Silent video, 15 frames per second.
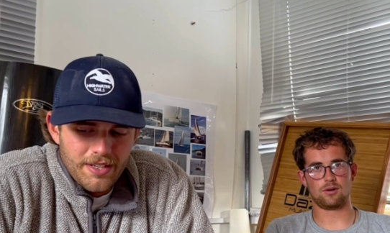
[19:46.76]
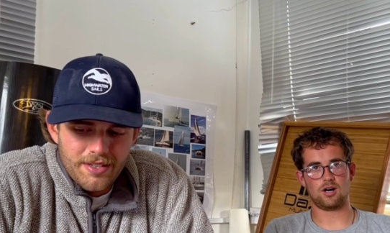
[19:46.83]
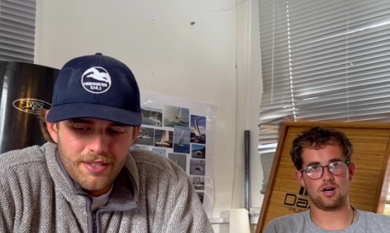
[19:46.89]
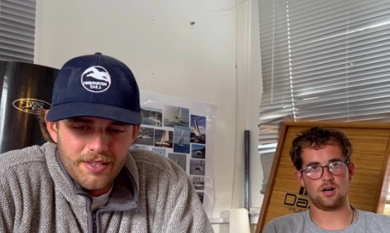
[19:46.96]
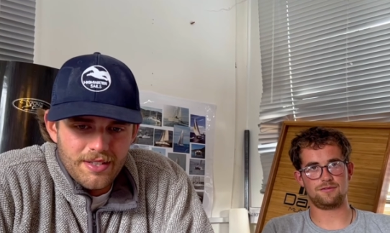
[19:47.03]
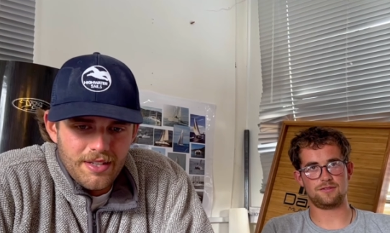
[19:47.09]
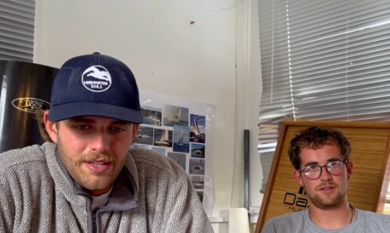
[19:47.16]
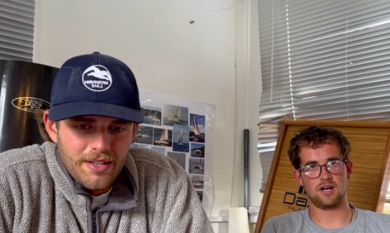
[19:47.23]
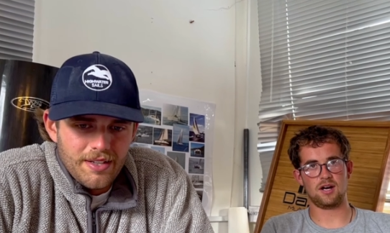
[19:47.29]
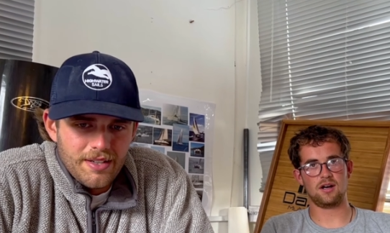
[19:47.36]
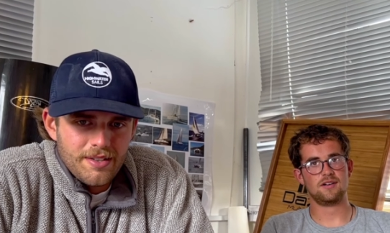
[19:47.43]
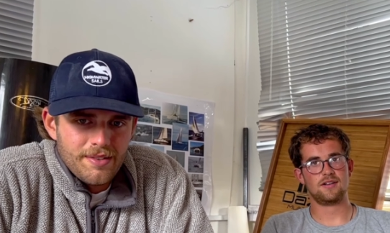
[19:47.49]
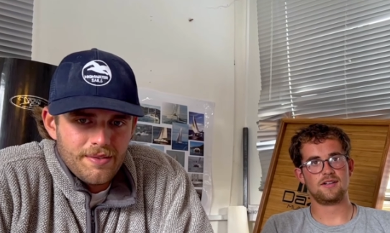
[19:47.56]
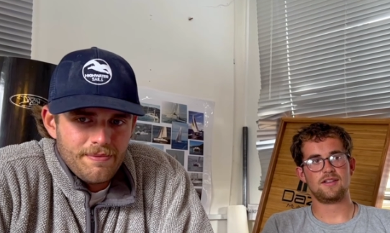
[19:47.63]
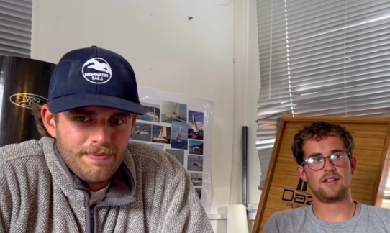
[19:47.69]
Speaker 1: after.
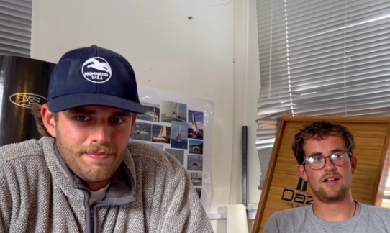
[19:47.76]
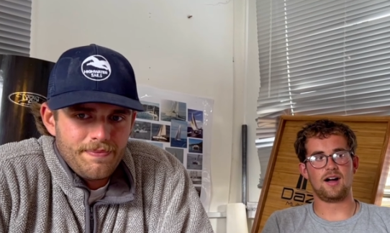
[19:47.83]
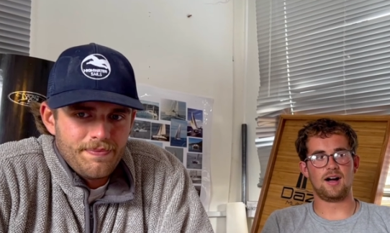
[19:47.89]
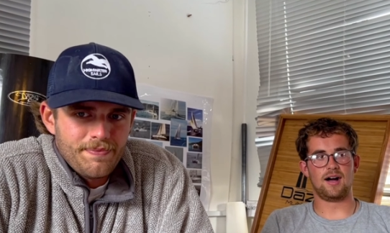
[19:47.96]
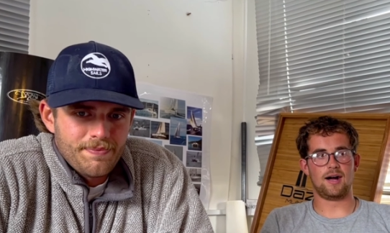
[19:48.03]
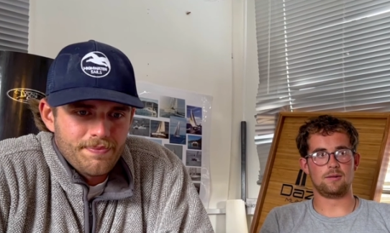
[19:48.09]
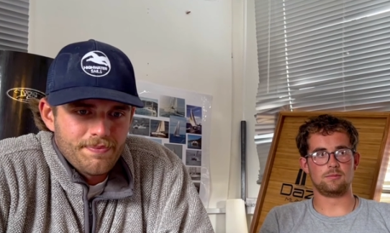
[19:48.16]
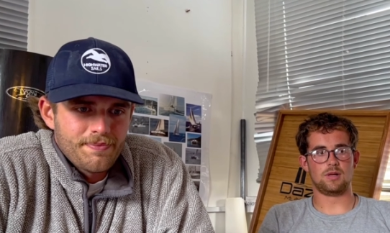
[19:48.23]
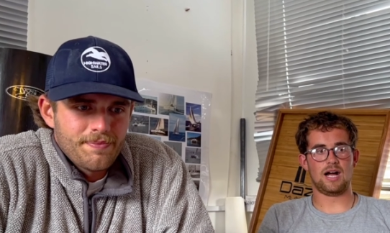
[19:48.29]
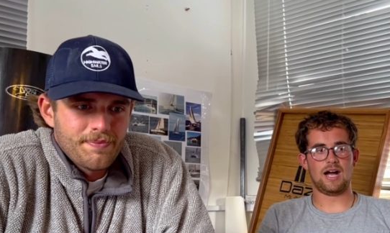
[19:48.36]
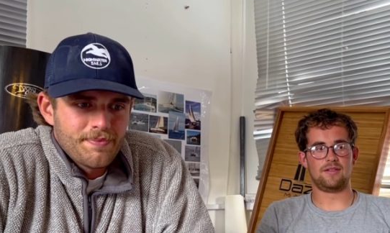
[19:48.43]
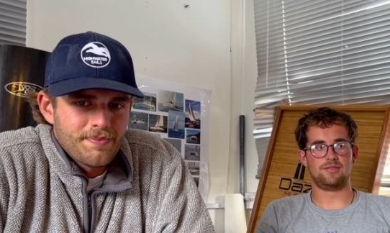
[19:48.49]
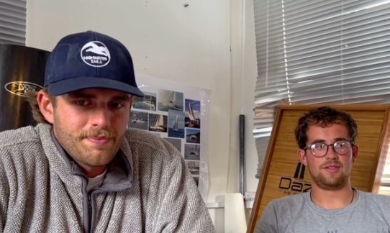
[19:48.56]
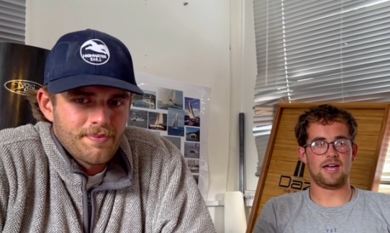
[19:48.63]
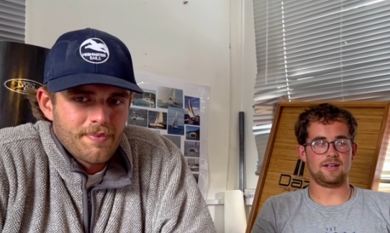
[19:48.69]
Yeah. Um,
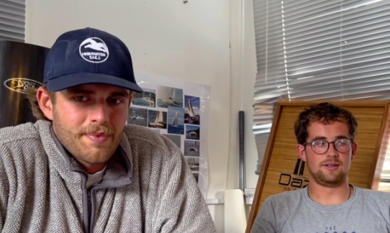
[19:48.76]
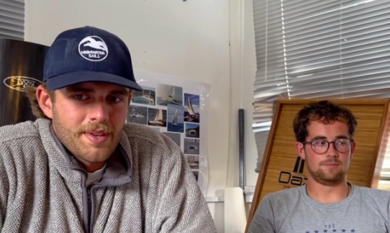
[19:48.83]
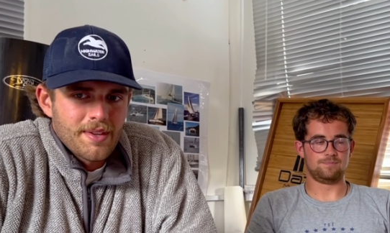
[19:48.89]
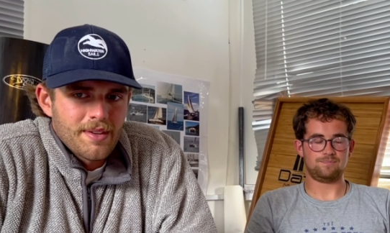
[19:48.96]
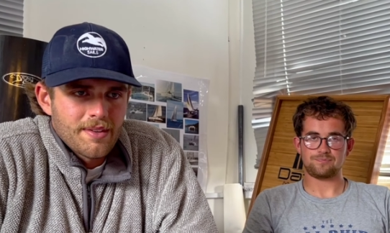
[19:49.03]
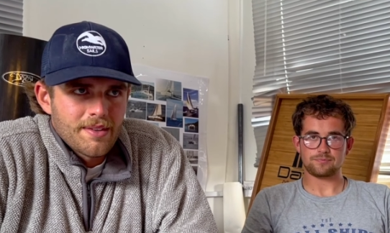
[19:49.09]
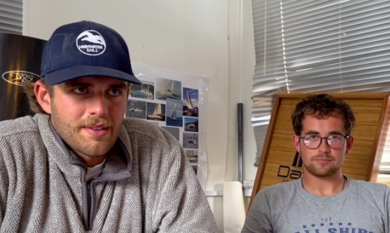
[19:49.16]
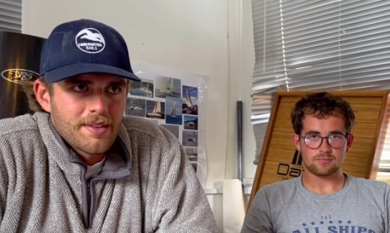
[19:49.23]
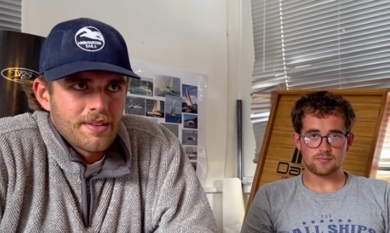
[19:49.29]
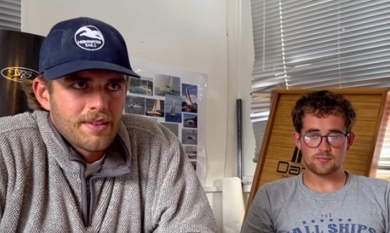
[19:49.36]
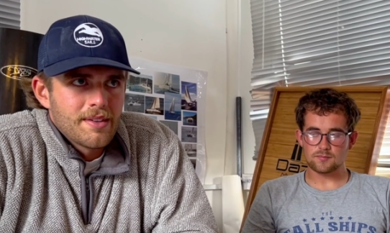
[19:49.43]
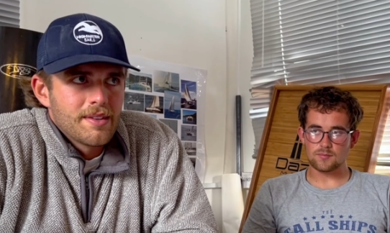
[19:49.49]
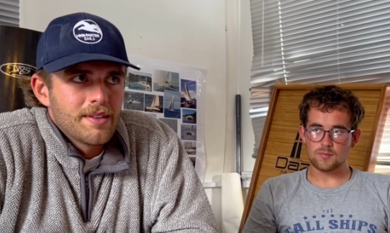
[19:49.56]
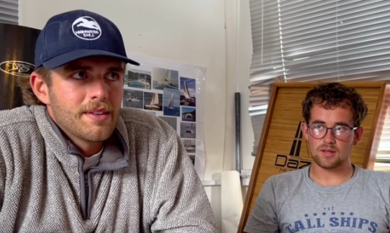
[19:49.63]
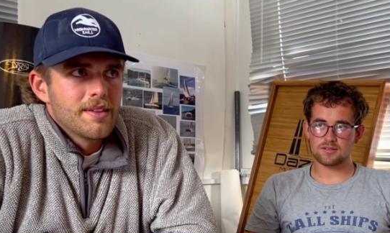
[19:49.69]
and then
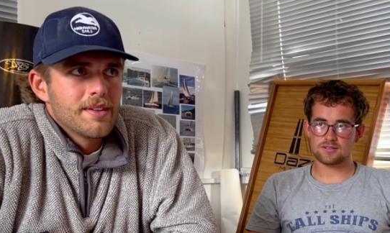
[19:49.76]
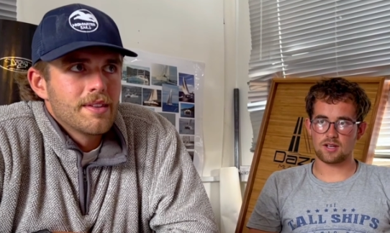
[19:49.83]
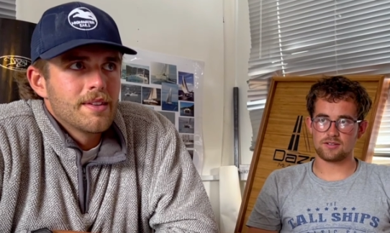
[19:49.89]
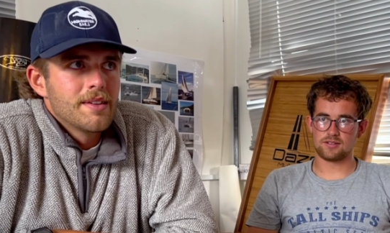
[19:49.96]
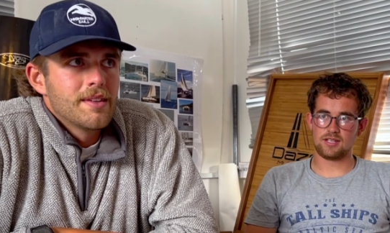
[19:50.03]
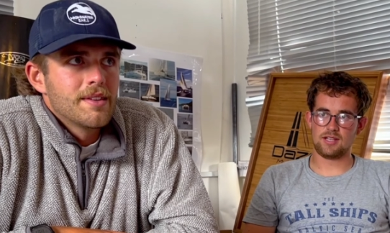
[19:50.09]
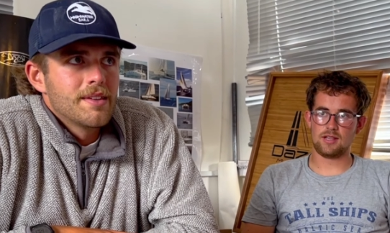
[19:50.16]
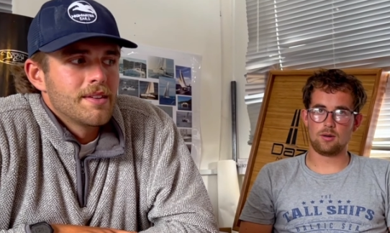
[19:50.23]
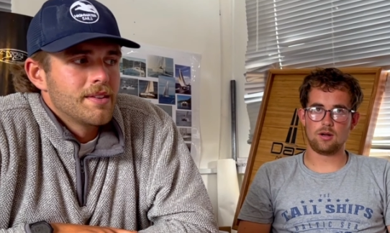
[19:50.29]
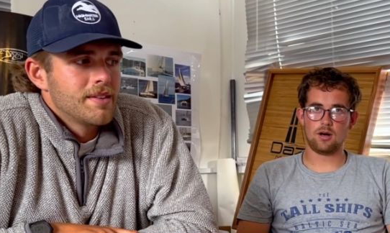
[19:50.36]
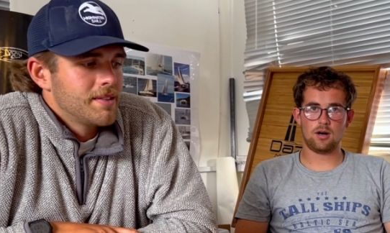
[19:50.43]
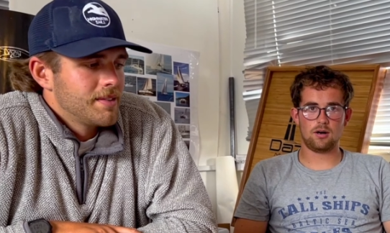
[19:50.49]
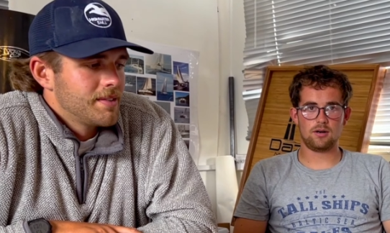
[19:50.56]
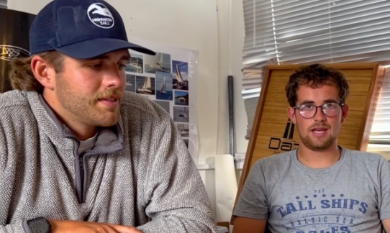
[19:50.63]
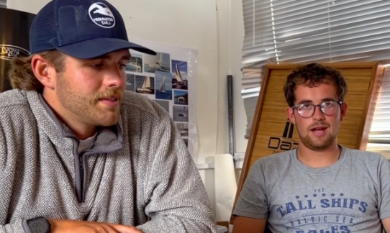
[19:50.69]
suddenly are like, oh
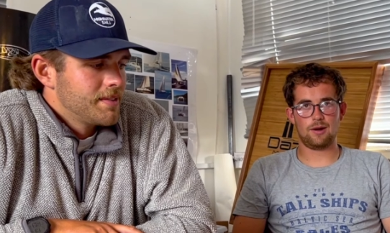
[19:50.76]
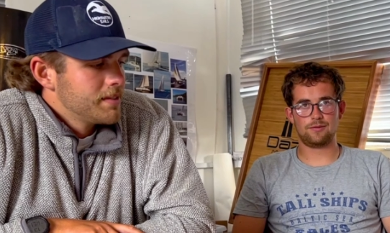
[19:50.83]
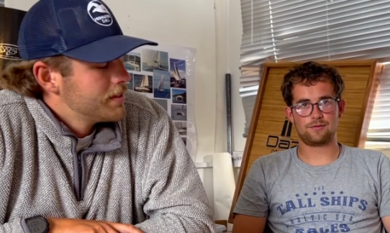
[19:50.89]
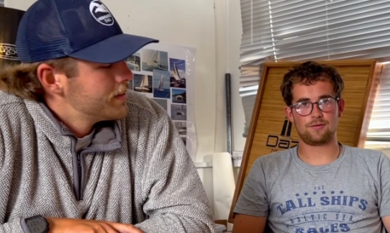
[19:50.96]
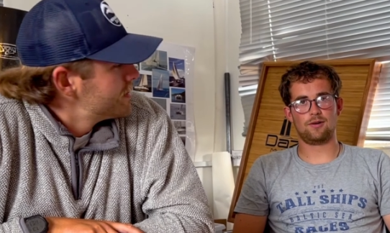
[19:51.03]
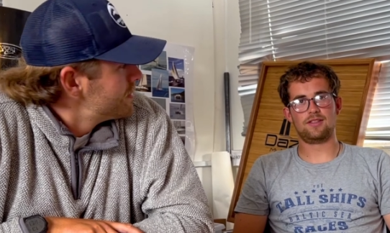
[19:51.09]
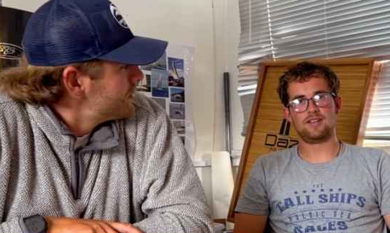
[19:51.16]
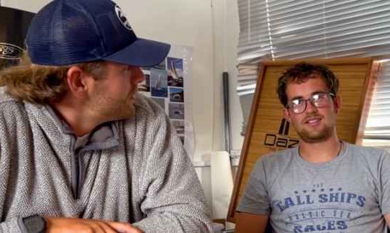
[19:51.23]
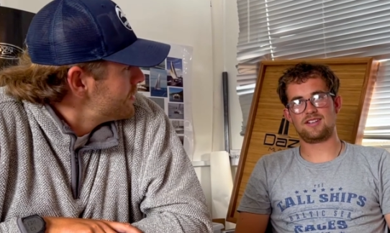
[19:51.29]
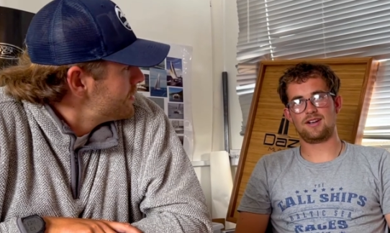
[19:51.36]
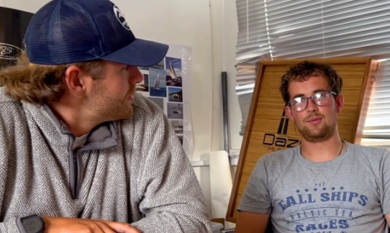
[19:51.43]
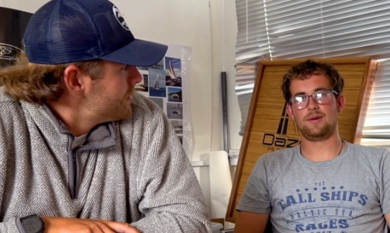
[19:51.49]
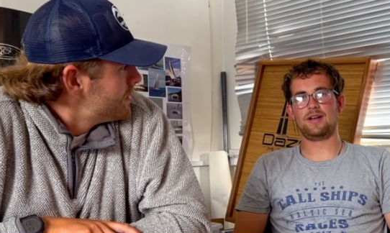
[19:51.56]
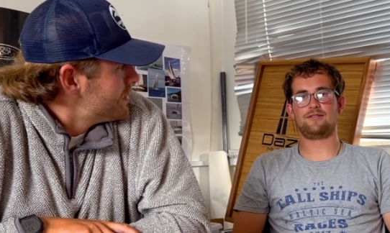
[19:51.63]
yeah we've got this little bit